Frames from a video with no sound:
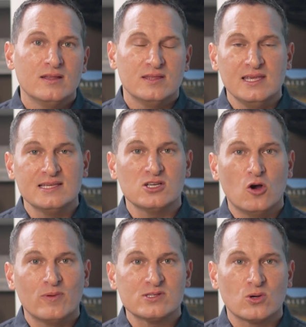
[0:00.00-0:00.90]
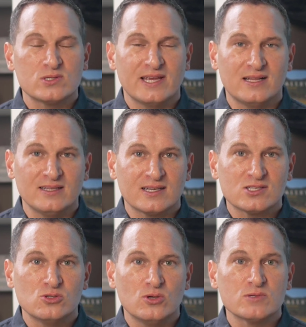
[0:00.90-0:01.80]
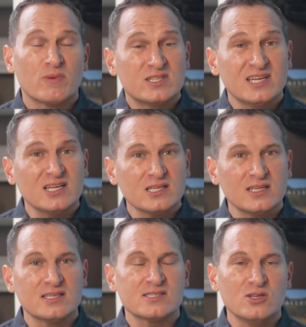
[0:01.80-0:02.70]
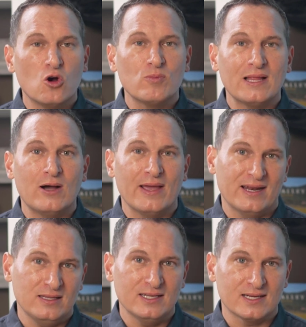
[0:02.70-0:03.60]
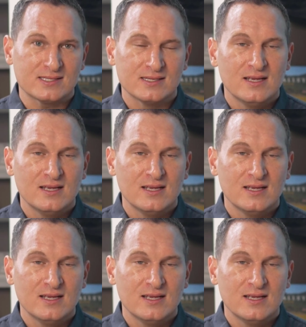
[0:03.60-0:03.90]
these open source analytics tools, particularly Snowplow Analytics,